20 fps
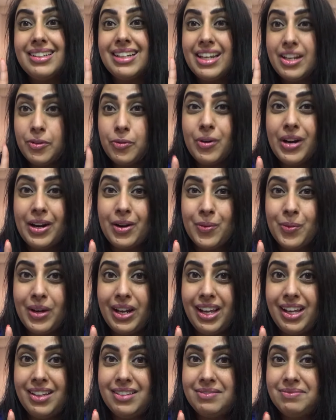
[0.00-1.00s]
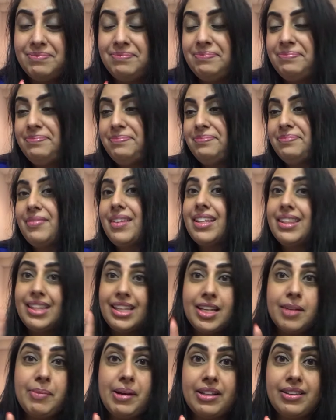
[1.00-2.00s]
It ran away.
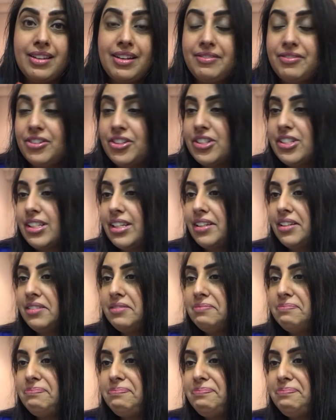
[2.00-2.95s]
Think about that for a second.